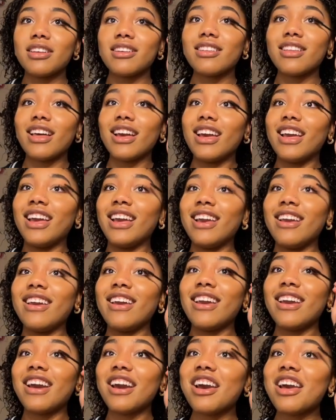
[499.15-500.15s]

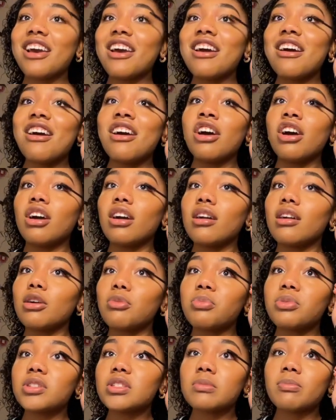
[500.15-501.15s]
Like her
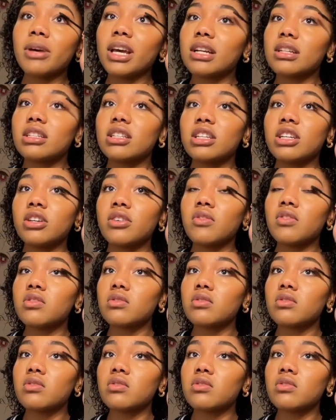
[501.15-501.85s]
perspectives